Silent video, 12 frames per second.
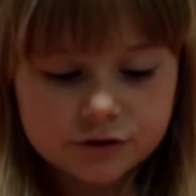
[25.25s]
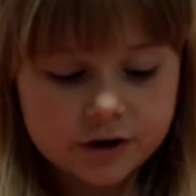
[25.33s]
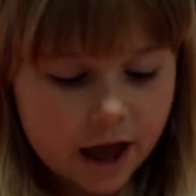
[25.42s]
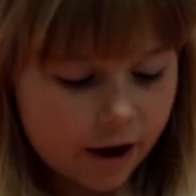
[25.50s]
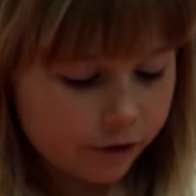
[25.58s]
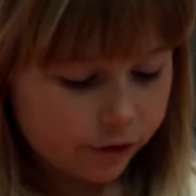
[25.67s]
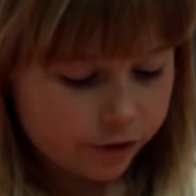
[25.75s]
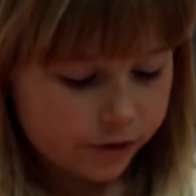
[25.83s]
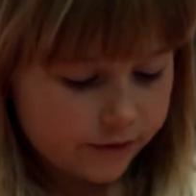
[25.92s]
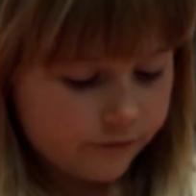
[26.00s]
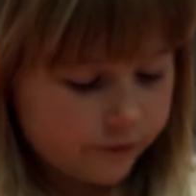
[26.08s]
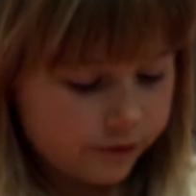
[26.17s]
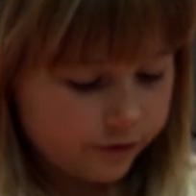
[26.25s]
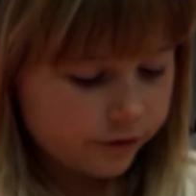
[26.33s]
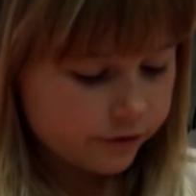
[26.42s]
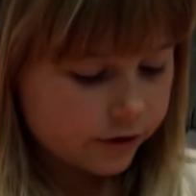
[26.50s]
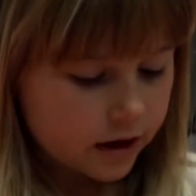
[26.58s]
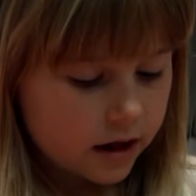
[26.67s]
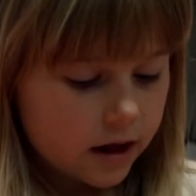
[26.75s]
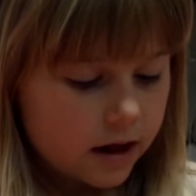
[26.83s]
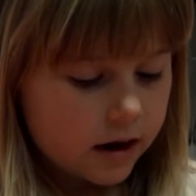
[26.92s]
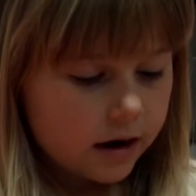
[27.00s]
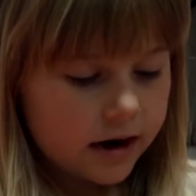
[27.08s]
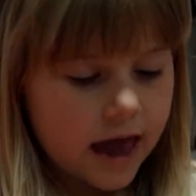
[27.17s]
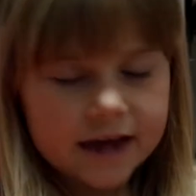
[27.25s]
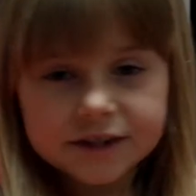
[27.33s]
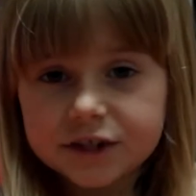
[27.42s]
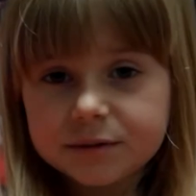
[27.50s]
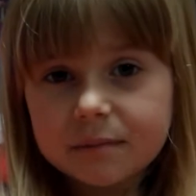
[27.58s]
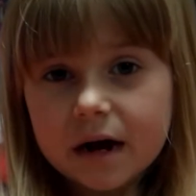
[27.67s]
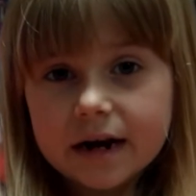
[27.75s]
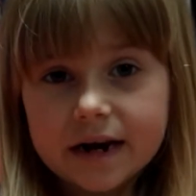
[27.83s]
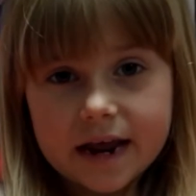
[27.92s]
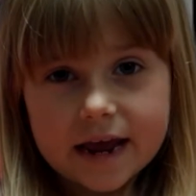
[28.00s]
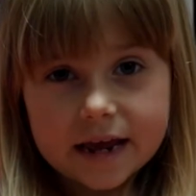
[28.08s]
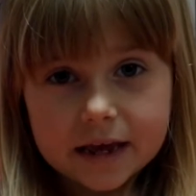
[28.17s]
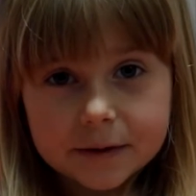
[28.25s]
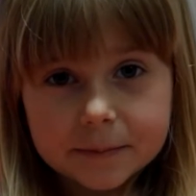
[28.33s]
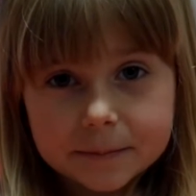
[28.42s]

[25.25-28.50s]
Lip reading: and healthy food less money.